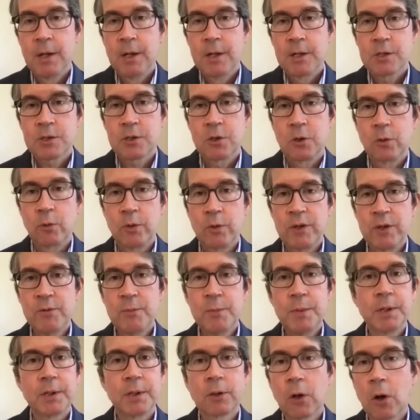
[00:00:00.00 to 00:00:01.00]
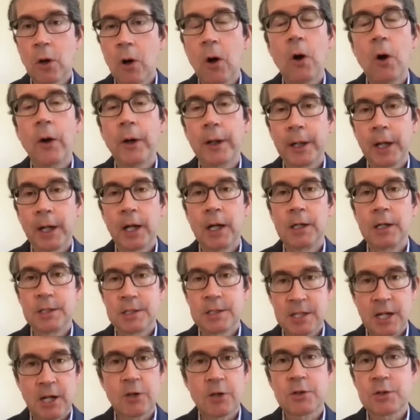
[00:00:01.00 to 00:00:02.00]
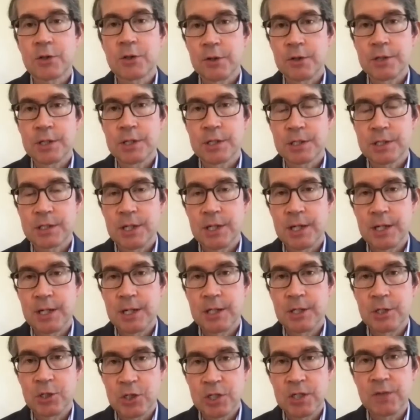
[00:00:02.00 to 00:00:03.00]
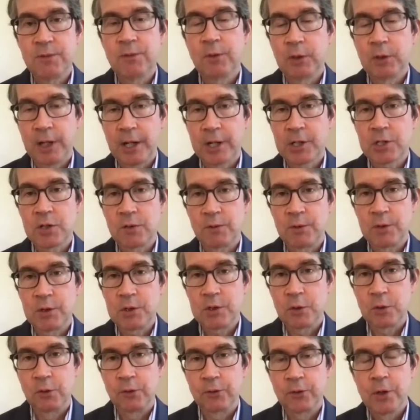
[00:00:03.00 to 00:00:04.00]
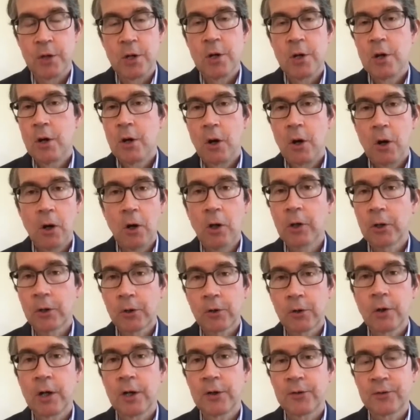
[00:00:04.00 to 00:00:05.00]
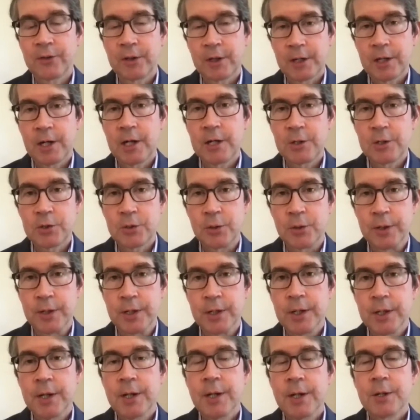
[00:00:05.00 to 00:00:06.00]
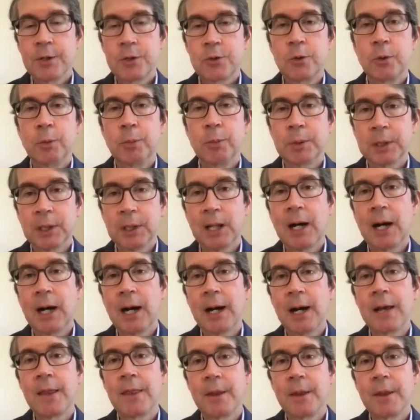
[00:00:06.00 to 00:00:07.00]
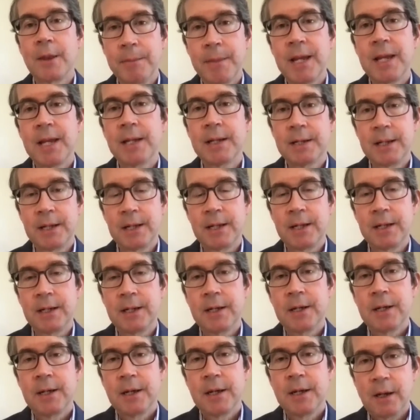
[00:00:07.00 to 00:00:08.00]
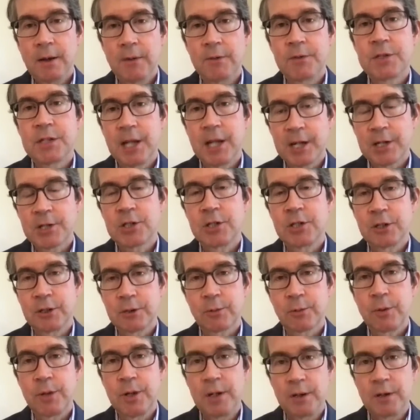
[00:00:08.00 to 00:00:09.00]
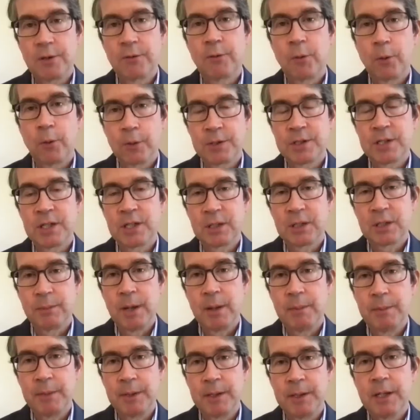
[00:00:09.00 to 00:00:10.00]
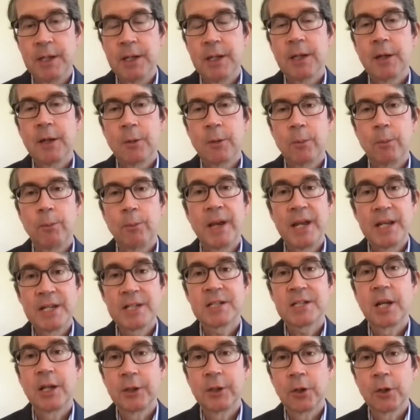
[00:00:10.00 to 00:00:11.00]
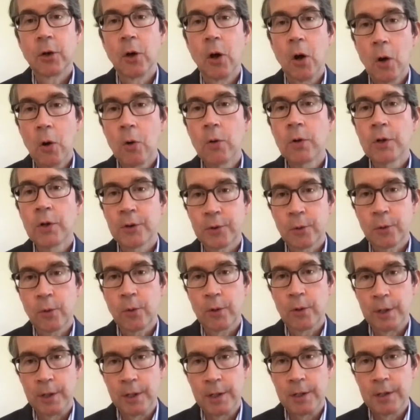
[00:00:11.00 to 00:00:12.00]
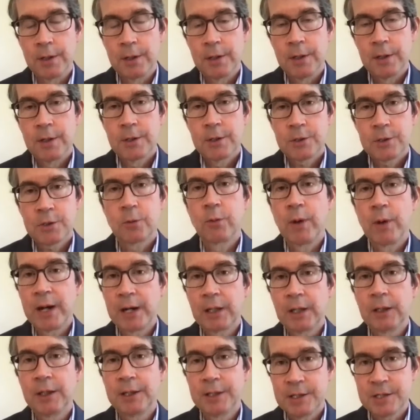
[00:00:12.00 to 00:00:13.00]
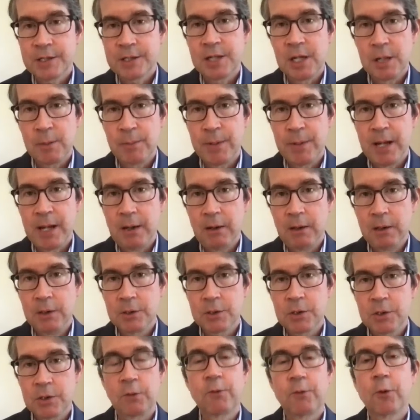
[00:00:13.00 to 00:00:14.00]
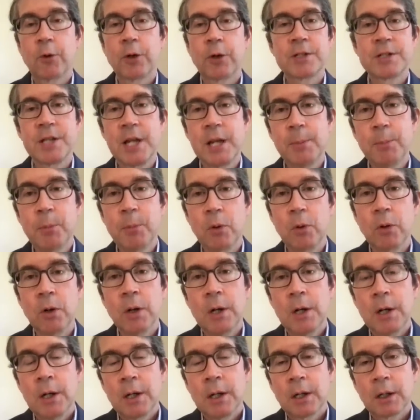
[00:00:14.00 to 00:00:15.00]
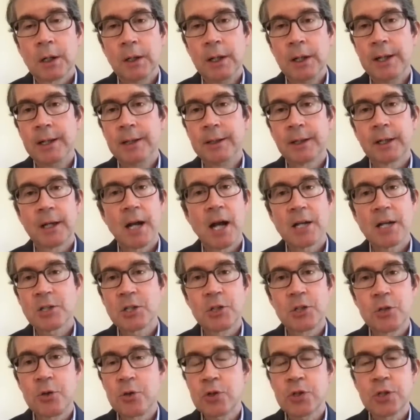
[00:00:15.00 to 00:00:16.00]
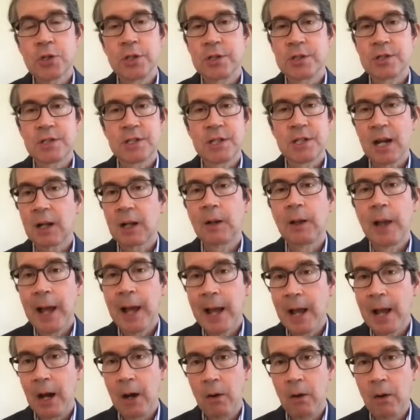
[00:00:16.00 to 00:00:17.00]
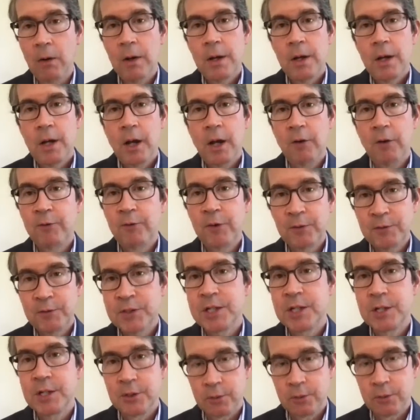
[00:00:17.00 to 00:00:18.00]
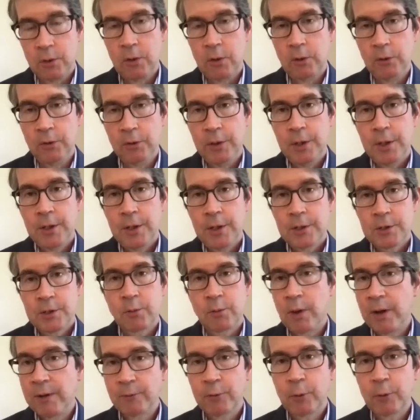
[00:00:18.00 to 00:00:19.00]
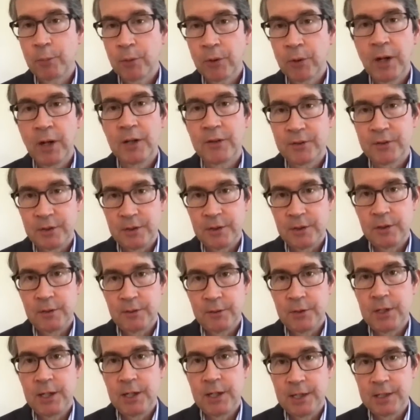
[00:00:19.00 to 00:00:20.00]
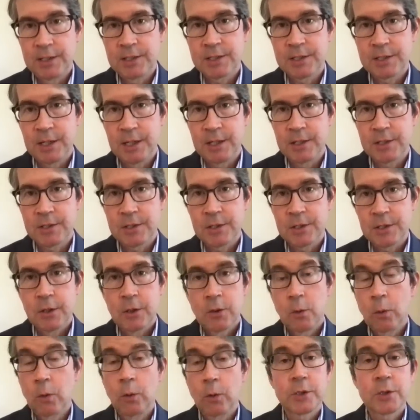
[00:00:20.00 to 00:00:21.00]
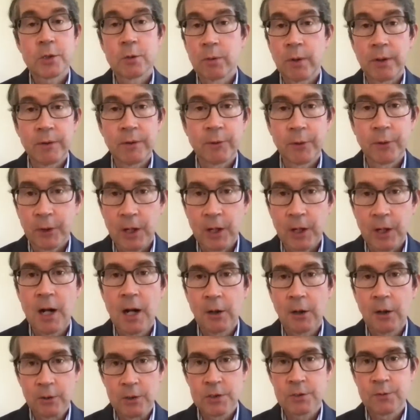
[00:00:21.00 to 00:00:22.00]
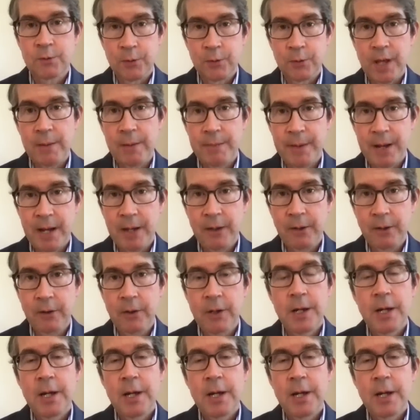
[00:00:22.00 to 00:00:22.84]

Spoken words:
So we've been calling on secretaries of state and chief election officials all across the country to apply the mandate of Section 3 of the 14th Amendment based on their own authority to regulate the state ballot. So for example, Glenn, the Constitution does not allow a 15-year-old to run for president of the United States or to run for Congress for that matter.